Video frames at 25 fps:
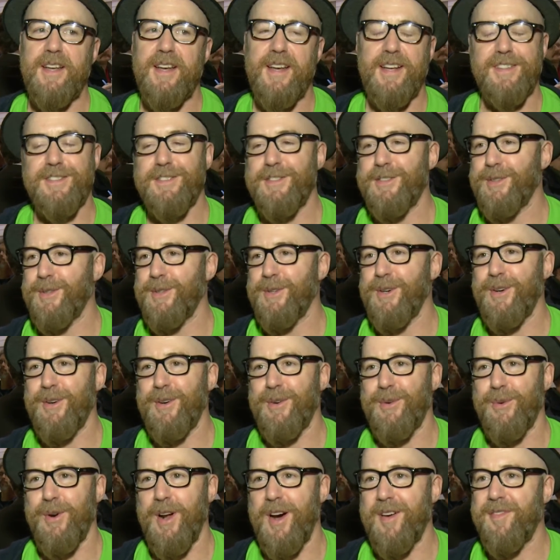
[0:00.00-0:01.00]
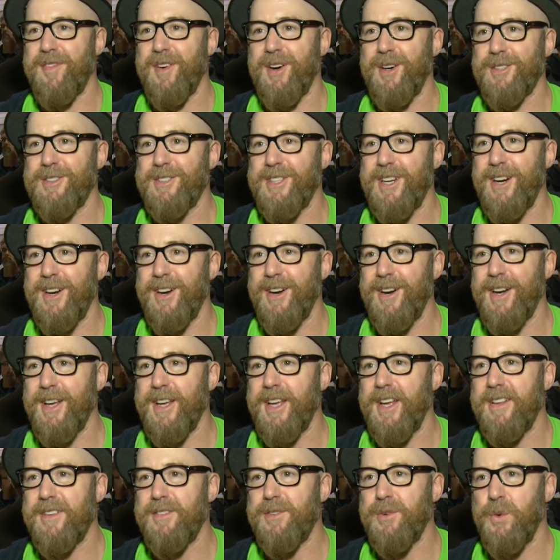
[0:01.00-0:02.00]
it's rough out there, and
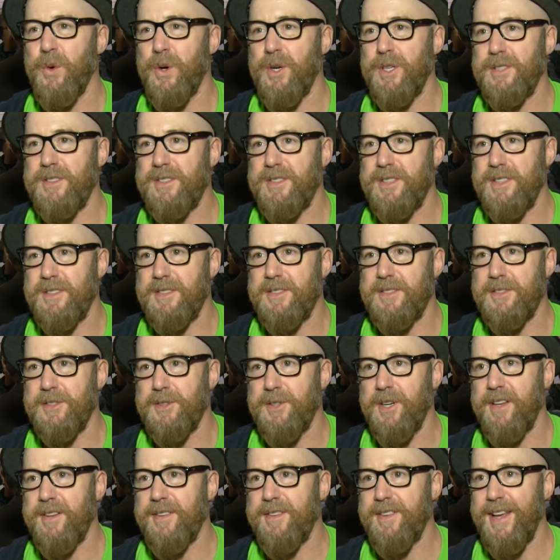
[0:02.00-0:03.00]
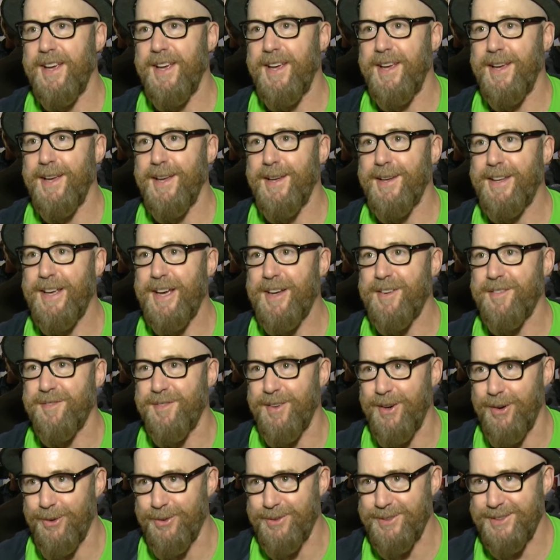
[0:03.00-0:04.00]
it gets worse as soon as they get
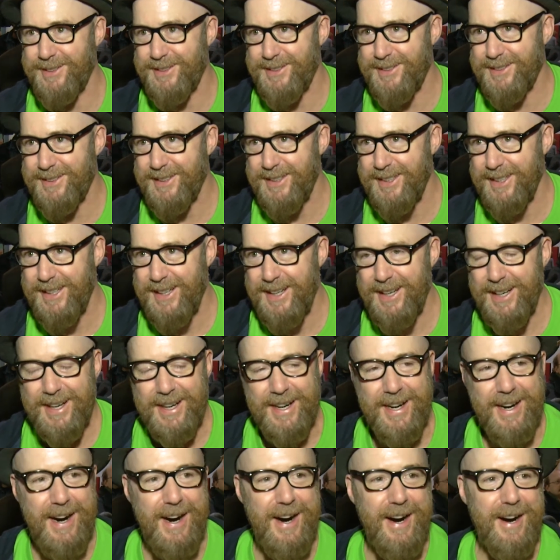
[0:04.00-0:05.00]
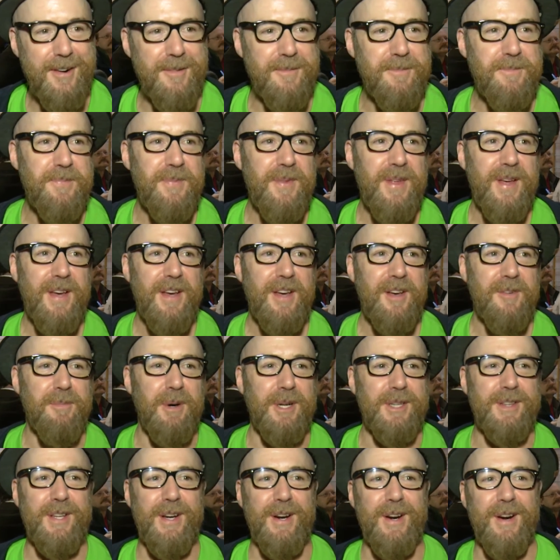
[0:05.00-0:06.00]
phones. Um,
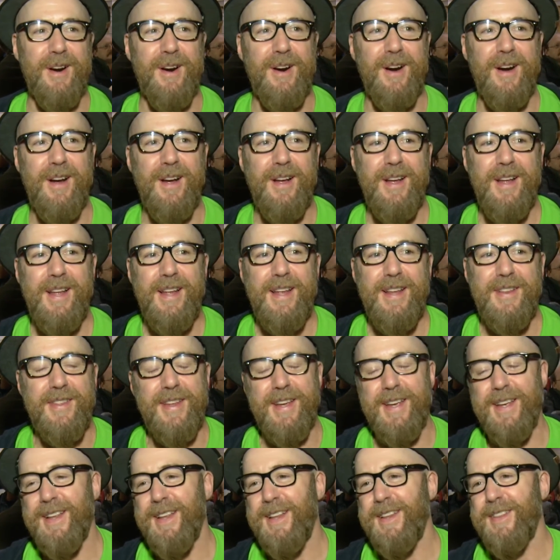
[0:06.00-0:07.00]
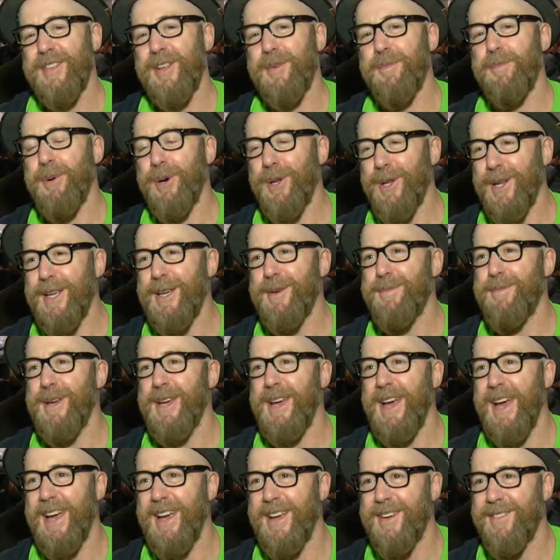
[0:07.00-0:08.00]
but they're, the the bully
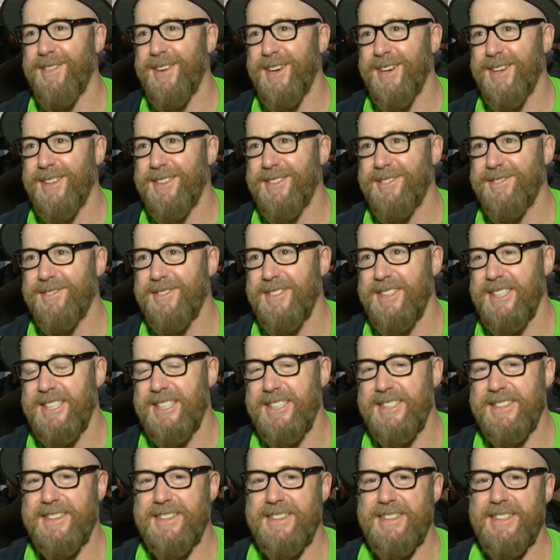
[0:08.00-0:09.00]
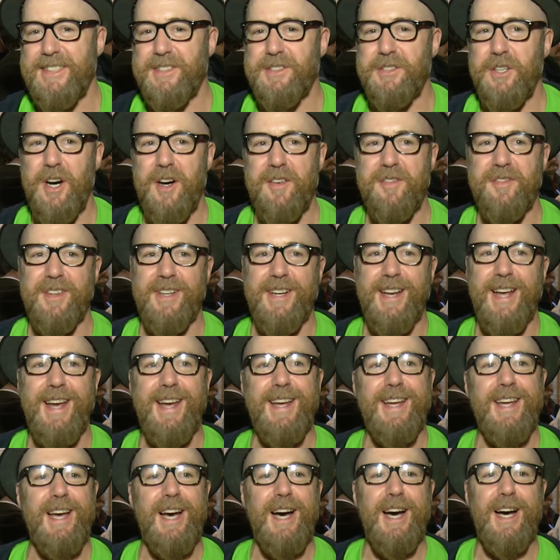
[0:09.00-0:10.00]
behavior is is often
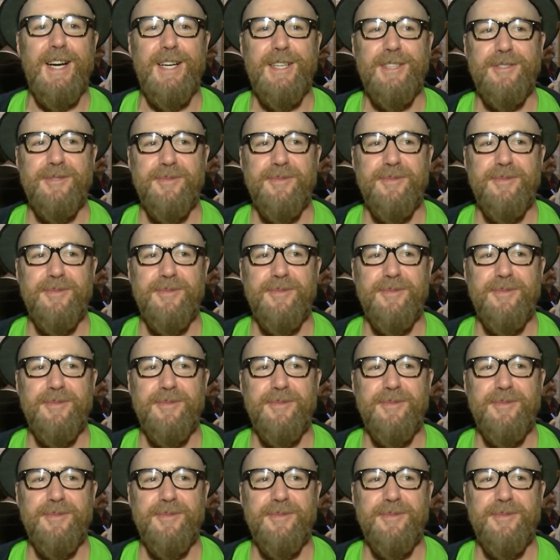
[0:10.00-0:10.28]
a uh,